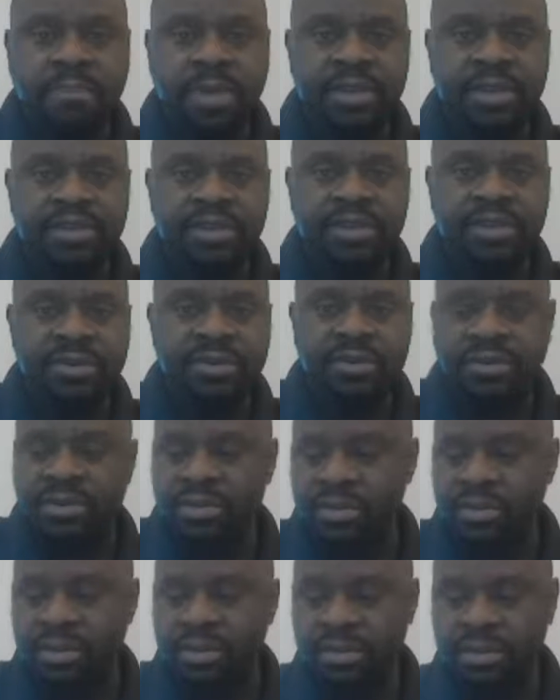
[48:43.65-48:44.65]

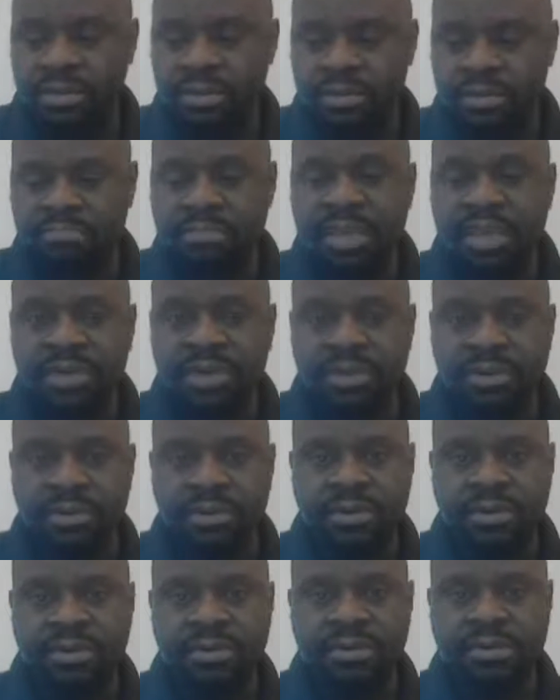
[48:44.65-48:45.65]
mentors.
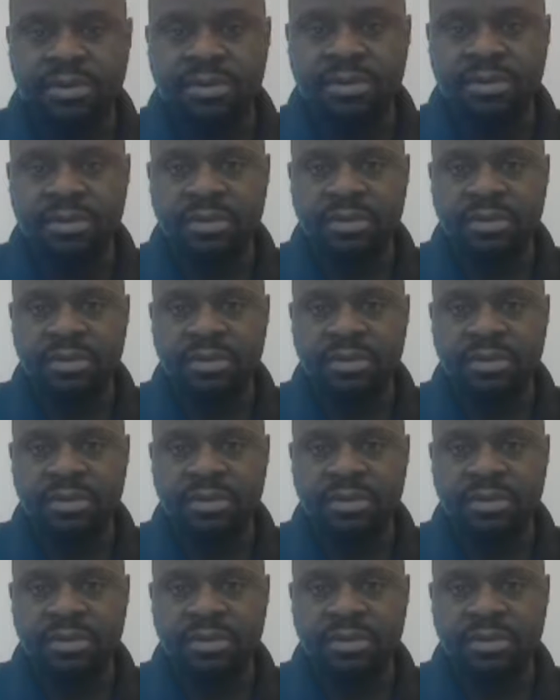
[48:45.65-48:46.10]
Mentors.